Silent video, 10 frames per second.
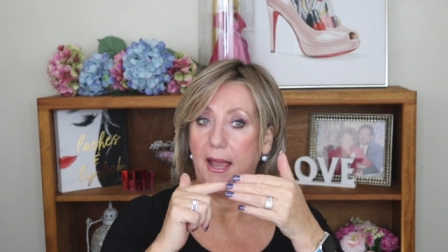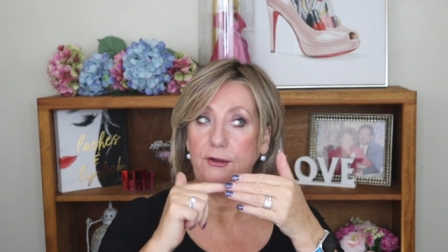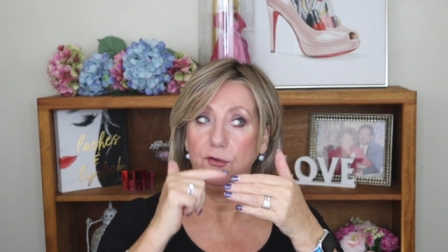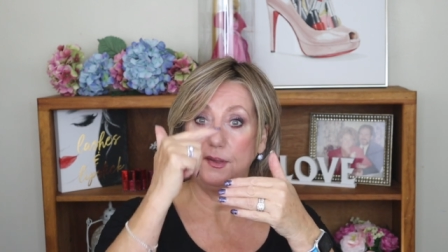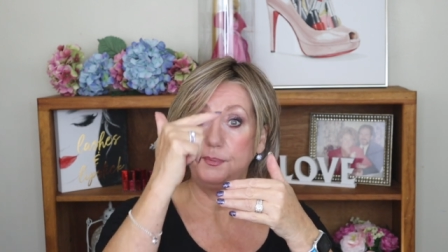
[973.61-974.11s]

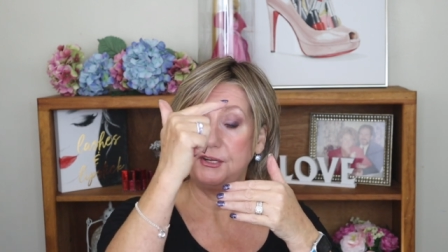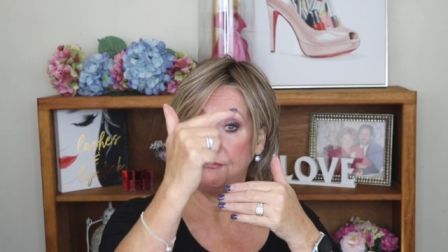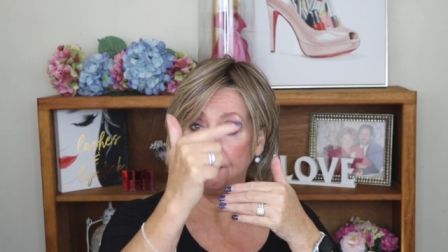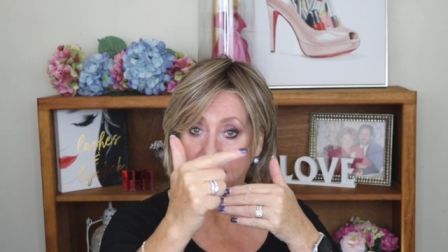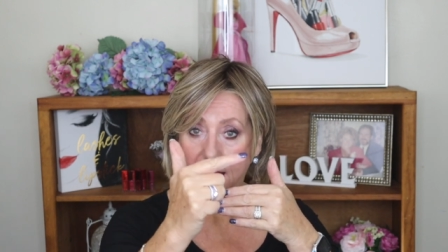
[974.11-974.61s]
Mine goes up to
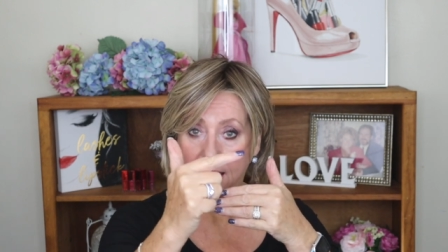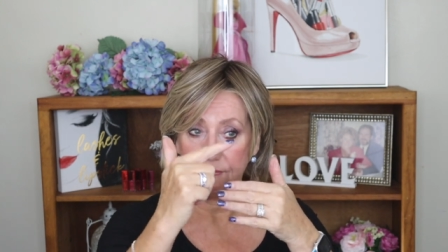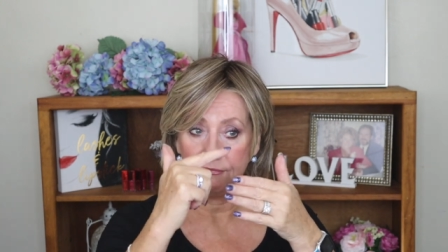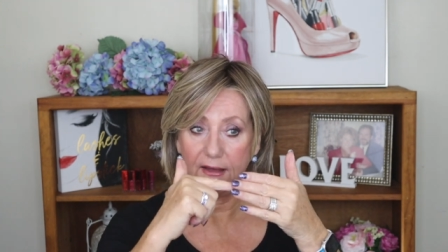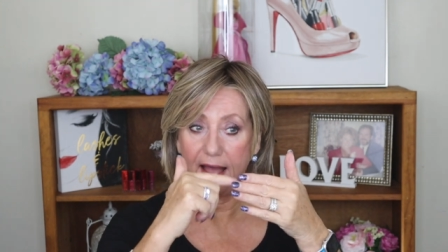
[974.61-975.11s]

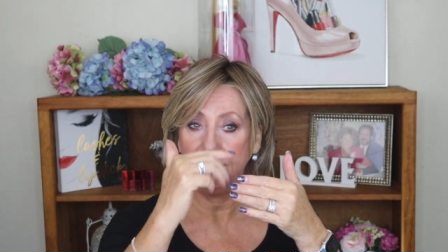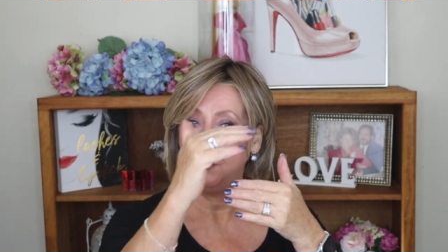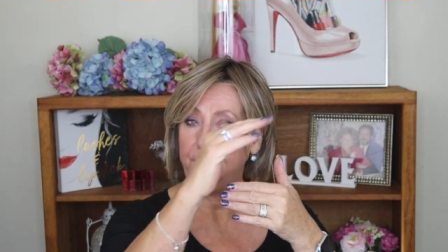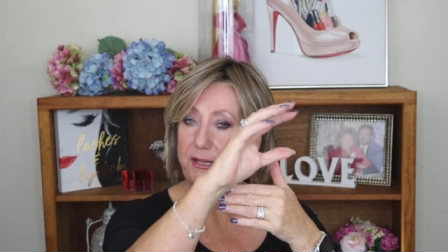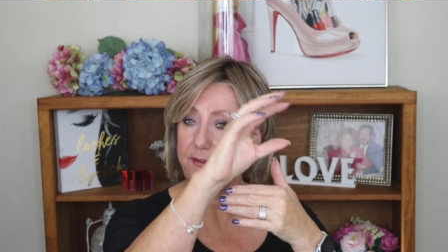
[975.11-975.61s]
5. 5
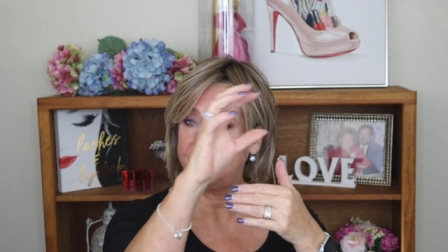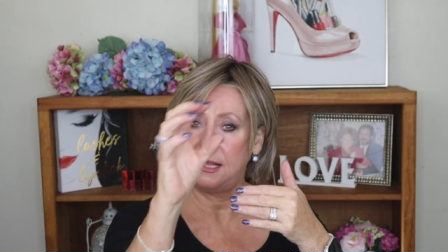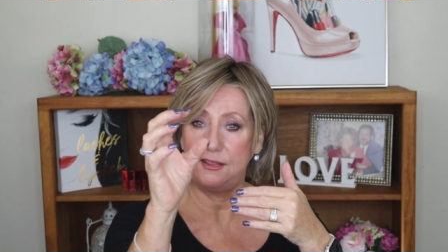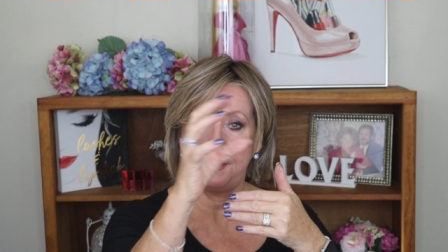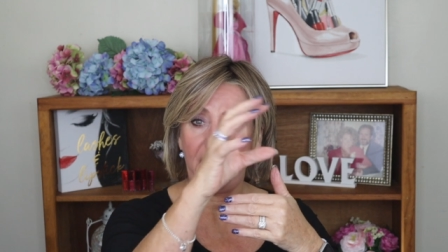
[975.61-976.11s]
would be
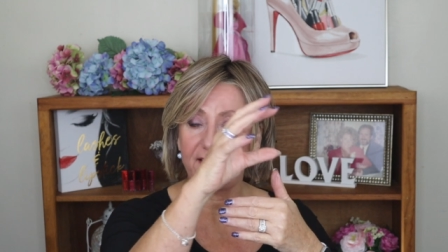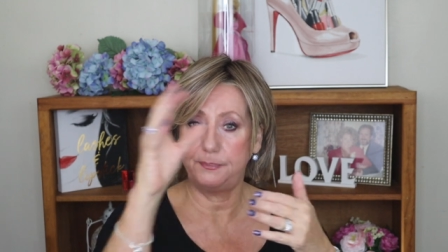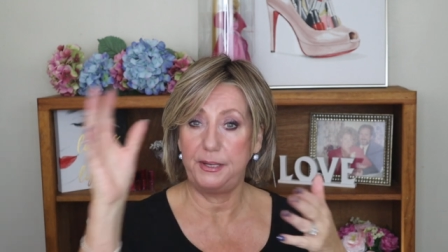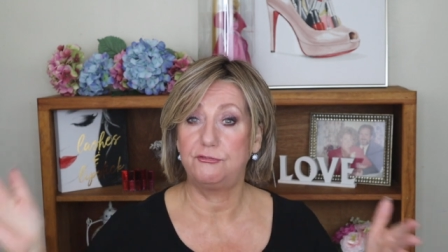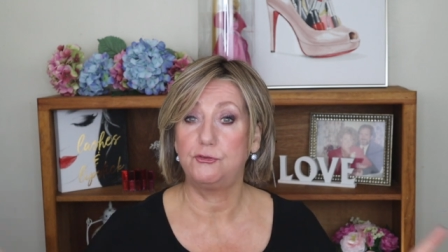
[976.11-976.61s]
the max
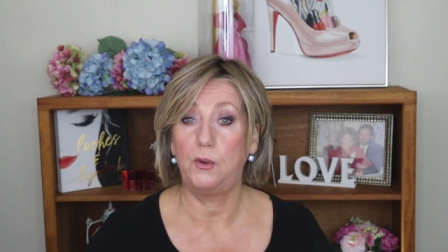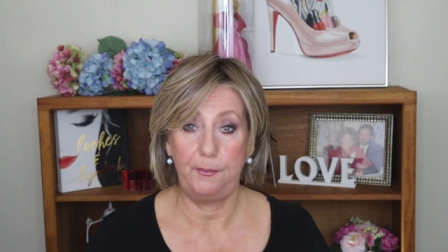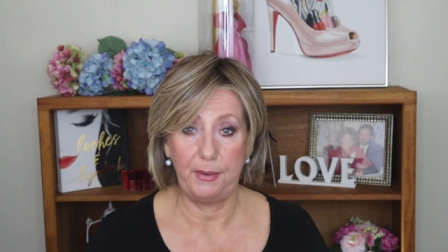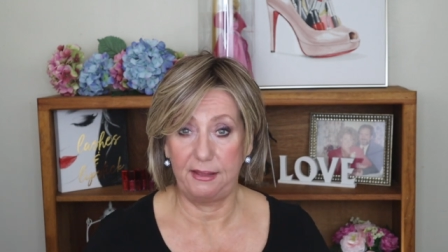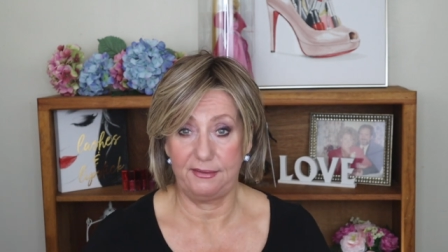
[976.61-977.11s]
speed of
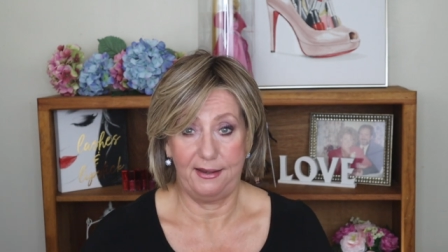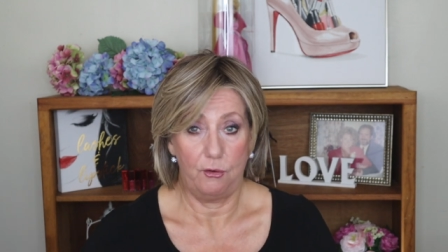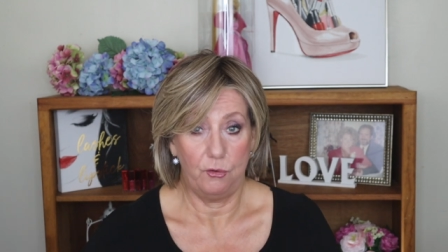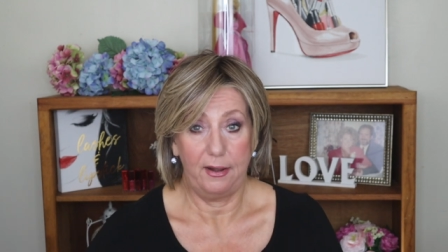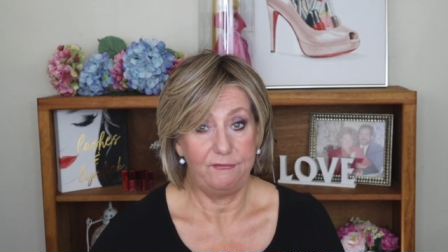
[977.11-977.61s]
20 miles an
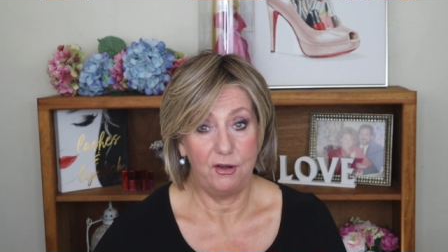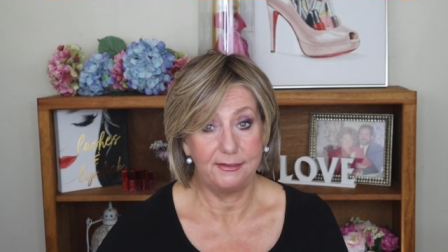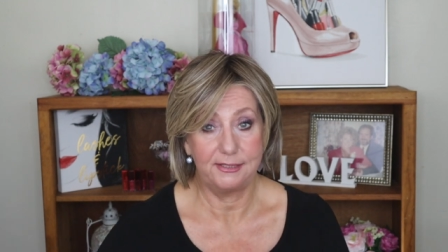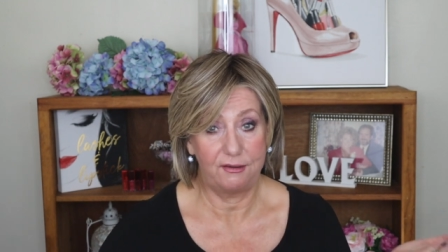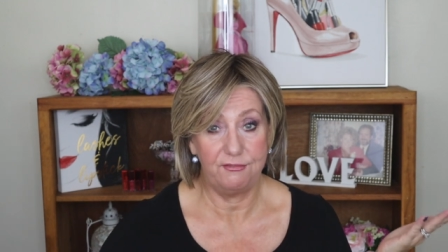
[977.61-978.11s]
hour. I've
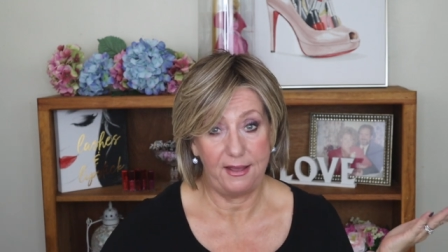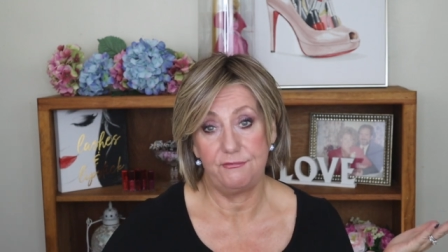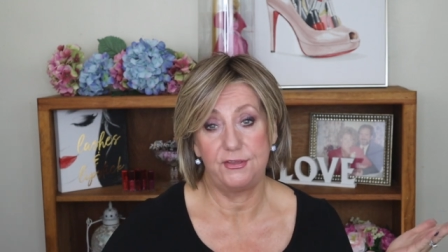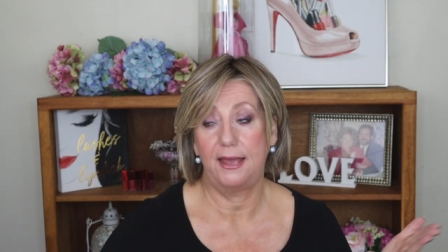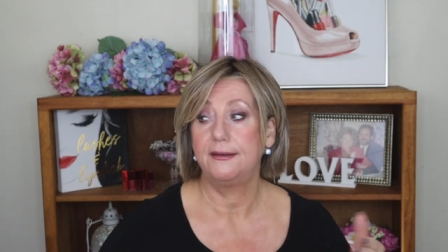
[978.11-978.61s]
not done
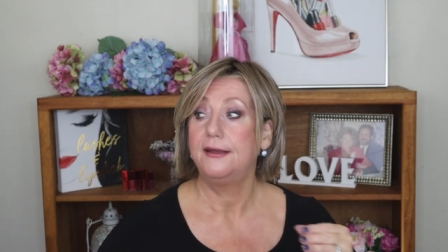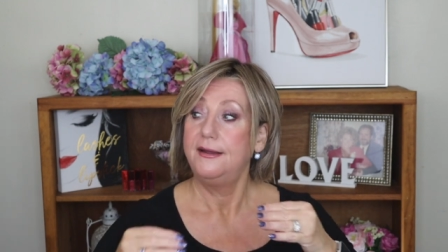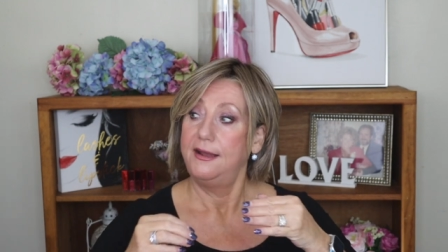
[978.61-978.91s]
5 yet.